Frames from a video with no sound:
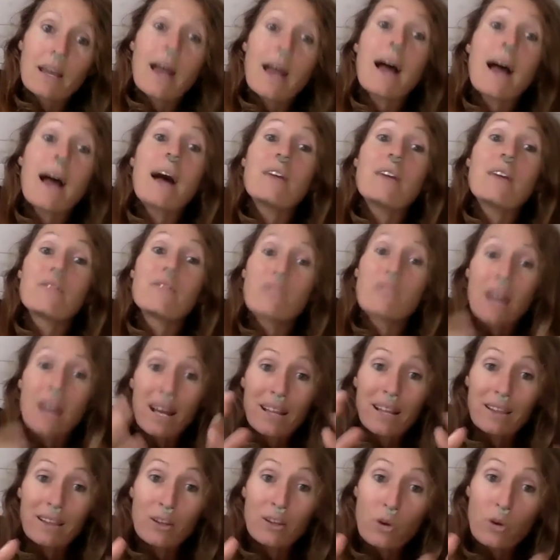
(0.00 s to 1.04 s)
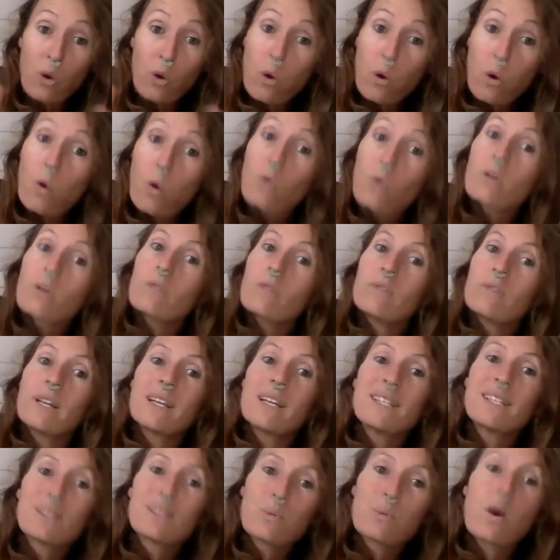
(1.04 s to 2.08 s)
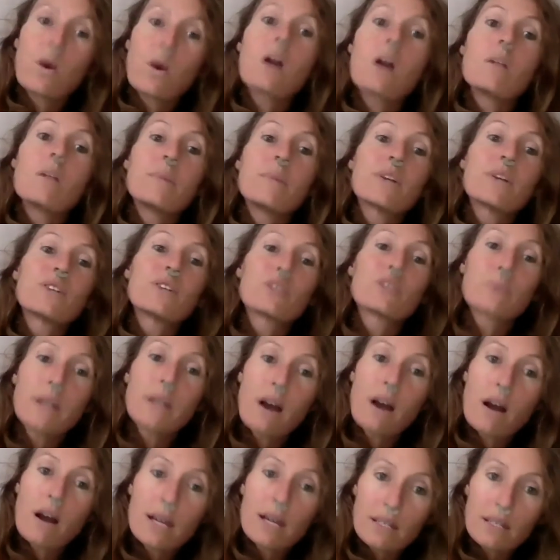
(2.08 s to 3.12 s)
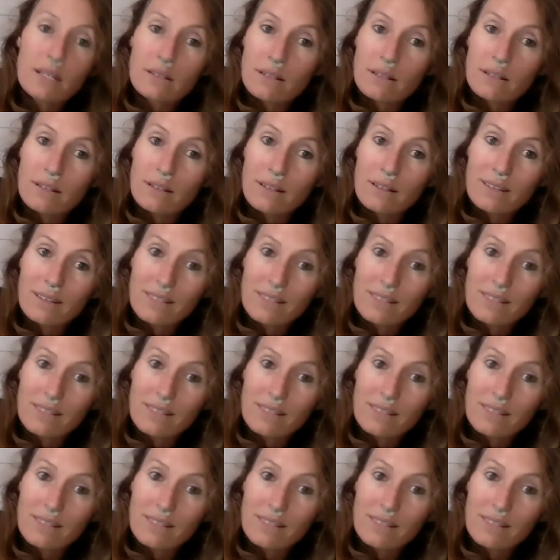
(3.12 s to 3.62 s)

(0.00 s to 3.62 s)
have at the core of it as well, because we are in,